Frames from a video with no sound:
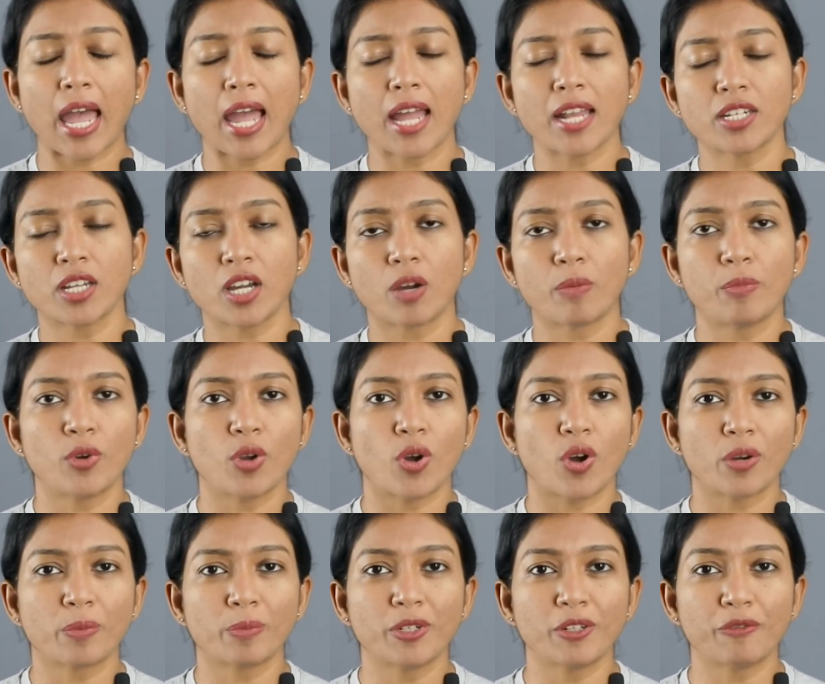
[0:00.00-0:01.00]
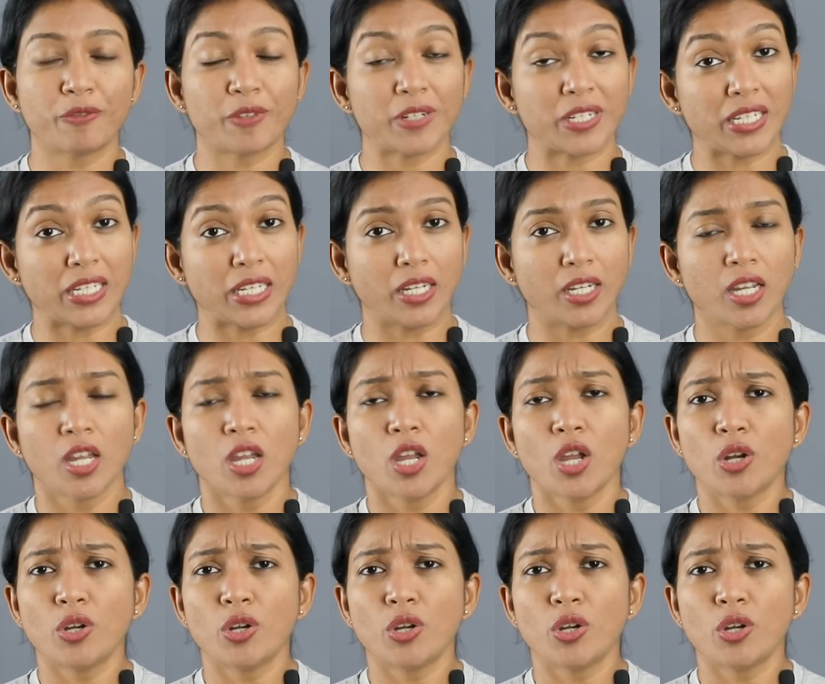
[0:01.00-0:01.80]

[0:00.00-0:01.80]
and abnormal fatigue.